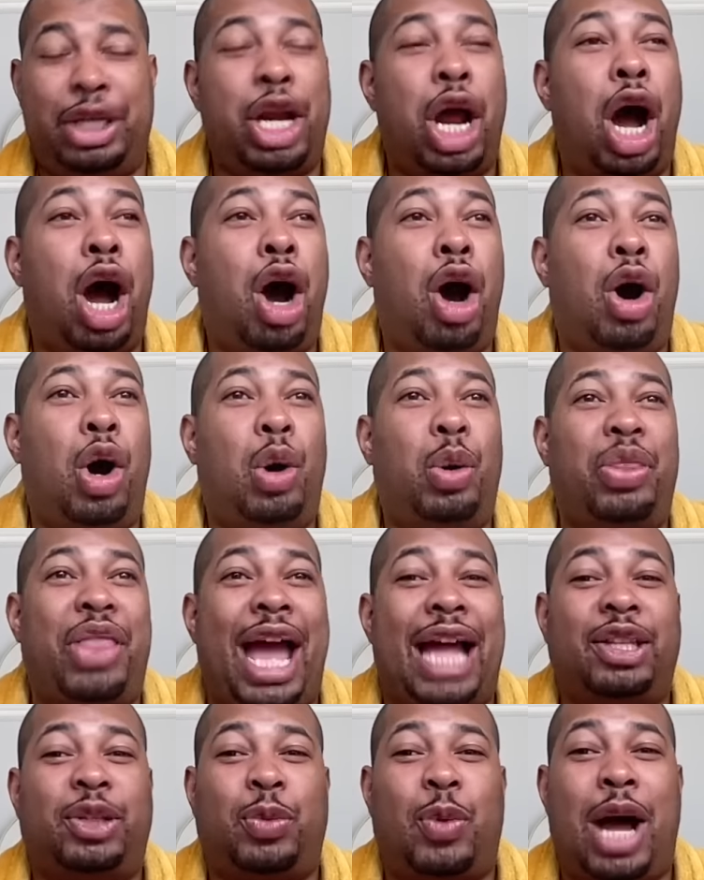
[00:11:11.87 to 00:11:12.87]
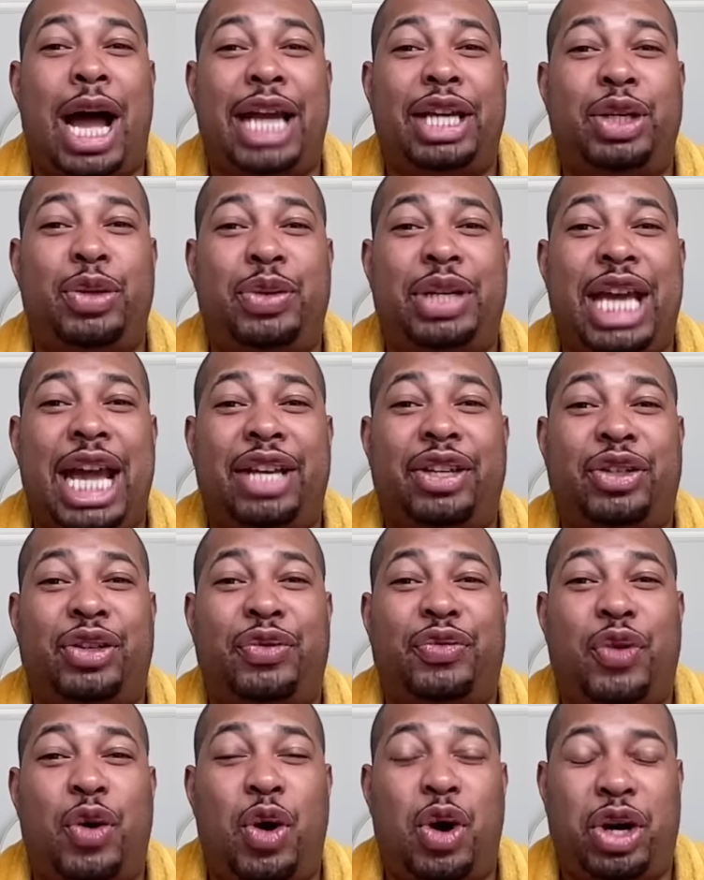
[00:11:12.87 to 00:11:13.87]
No, that's why you get
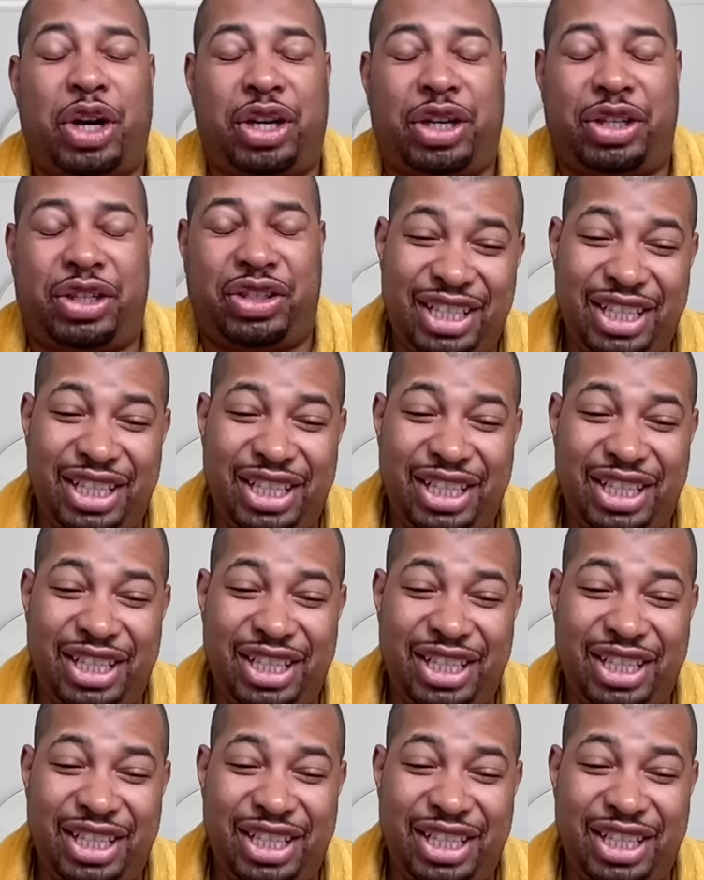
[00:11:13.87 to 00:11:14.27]
divorced.